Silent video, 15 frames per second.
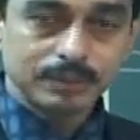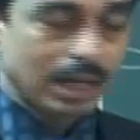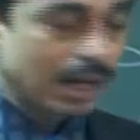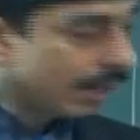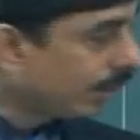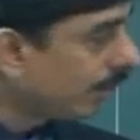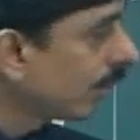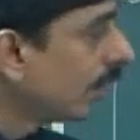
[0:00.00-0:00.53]

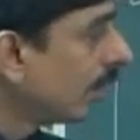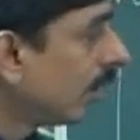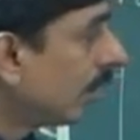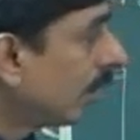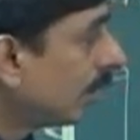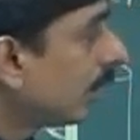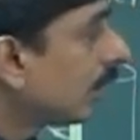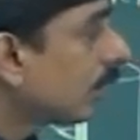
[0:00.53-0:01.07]
And
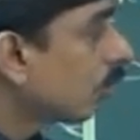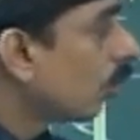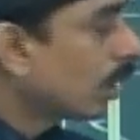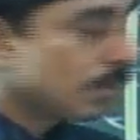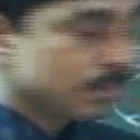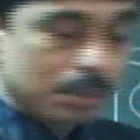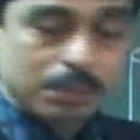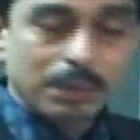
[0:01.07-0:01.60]
this is
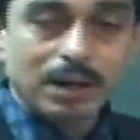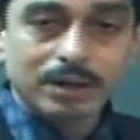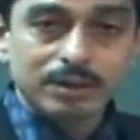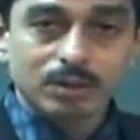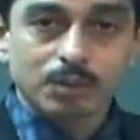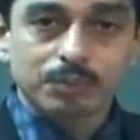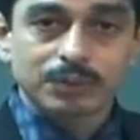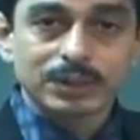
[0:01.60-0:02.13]
one of the
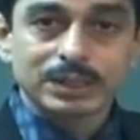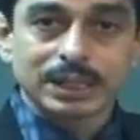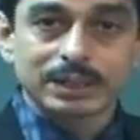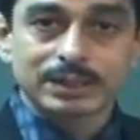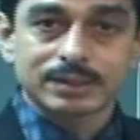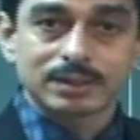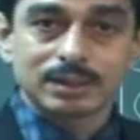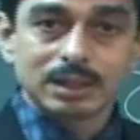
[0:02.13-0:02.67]
part of
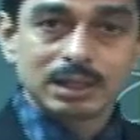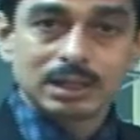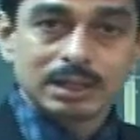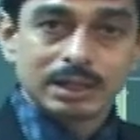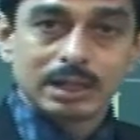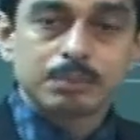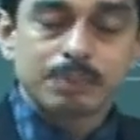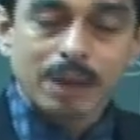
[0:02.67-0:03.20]
physics
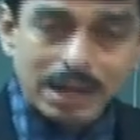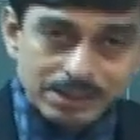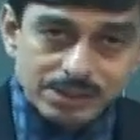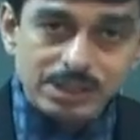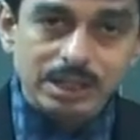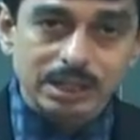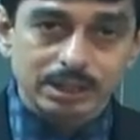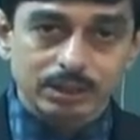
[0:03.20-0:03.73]
in
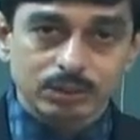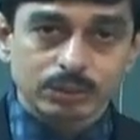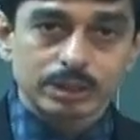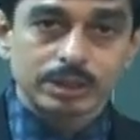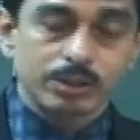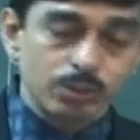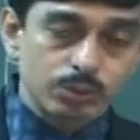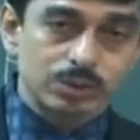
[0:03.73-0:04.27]
practically
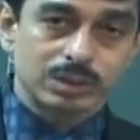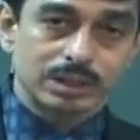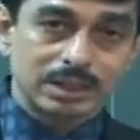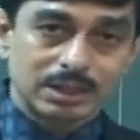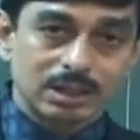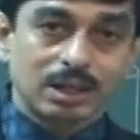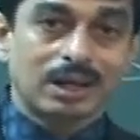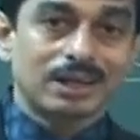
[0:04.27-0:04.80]
we use
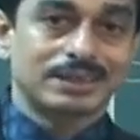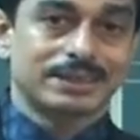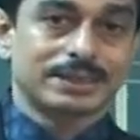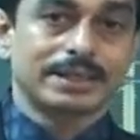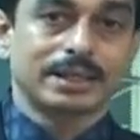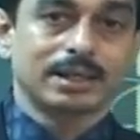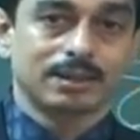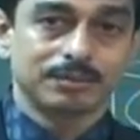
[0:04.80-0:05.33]
in large
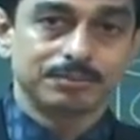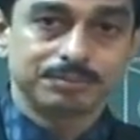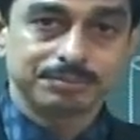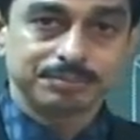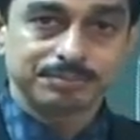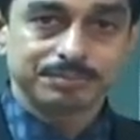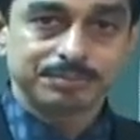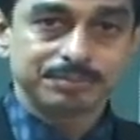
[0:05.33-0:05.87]
scale.
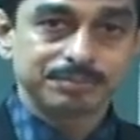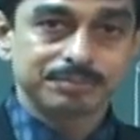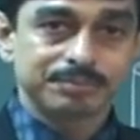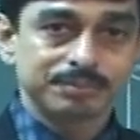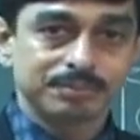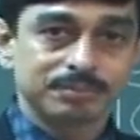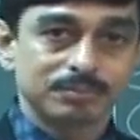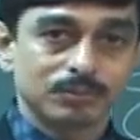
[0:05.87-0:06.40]

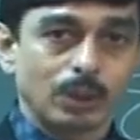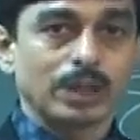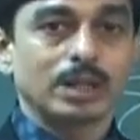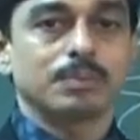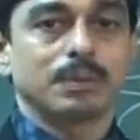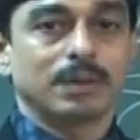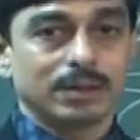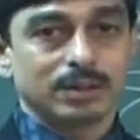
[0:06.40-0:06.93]

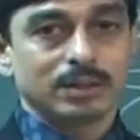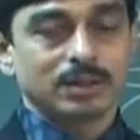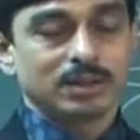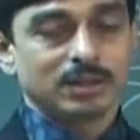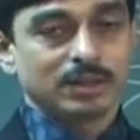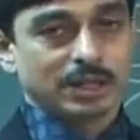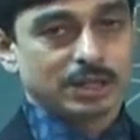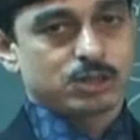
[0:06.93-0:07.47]
Whenever
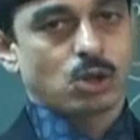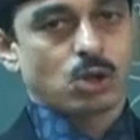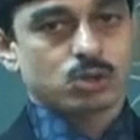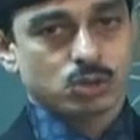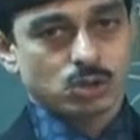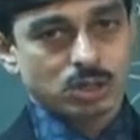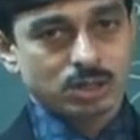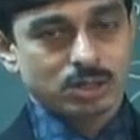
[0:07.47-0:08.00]
a
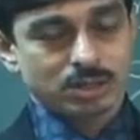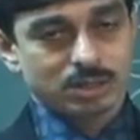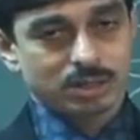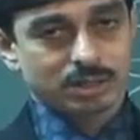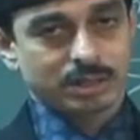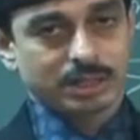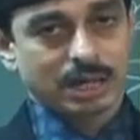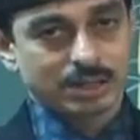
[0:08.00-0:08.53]
doctor
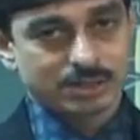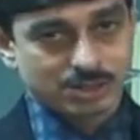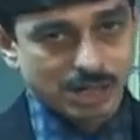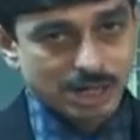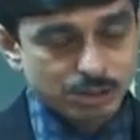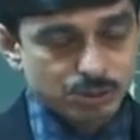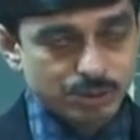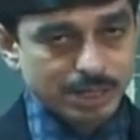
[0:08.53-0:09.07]
can
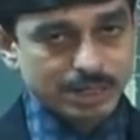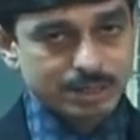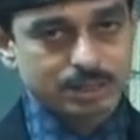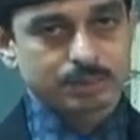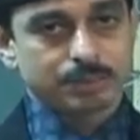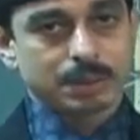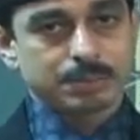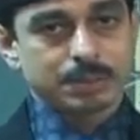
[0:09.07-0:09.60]
try to
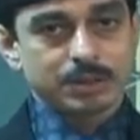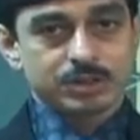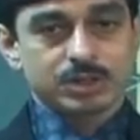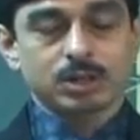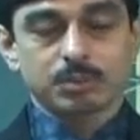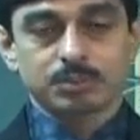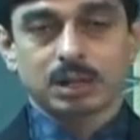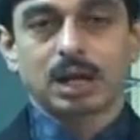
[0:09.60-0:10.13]
get the
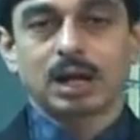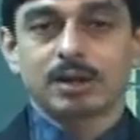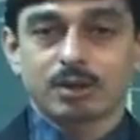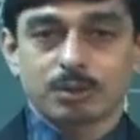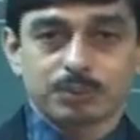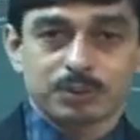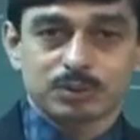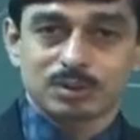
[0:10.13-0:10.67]
vibration of the
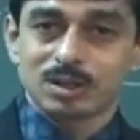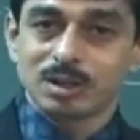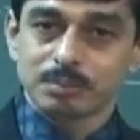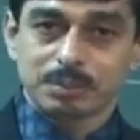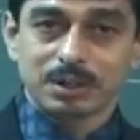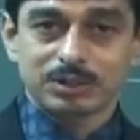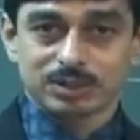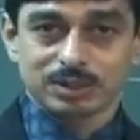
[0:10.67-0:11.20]
heart of his
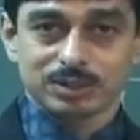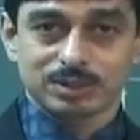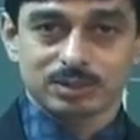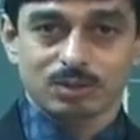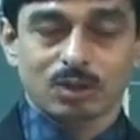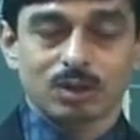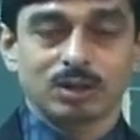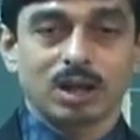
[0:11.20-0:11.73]

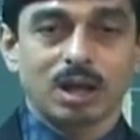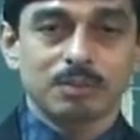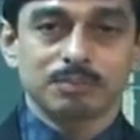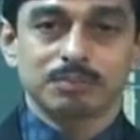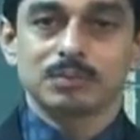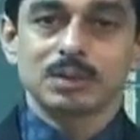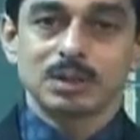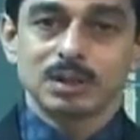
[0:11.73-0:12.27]
patients or numb